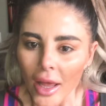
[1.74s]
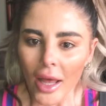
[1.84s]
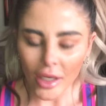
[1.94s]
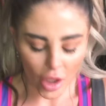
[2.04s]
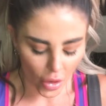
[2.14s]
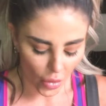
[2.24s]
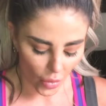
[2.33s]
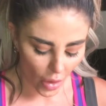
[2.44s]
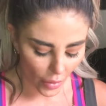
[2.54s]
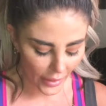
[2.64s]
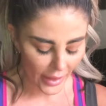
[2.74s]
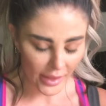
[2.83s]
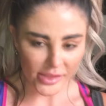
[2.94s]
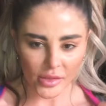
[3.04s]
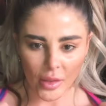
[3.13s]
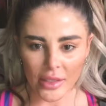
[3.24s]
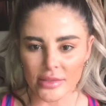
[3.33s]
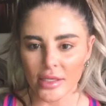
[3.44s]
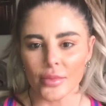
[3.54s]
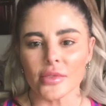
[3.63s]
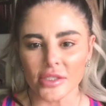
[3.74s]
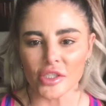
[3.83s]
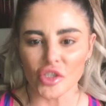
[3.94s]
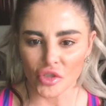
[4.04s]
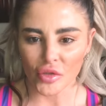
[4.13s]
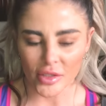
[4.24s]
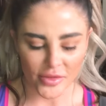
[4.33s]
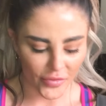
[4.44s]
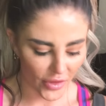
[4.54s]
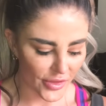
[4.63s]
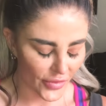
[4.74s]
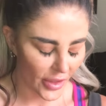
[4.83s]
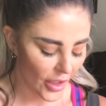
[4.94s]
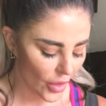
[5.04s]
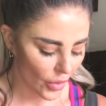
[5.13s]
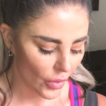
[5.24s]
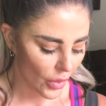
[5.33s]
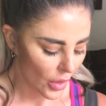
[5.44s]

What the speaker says: Hello. Okay, so I attempted to do this first video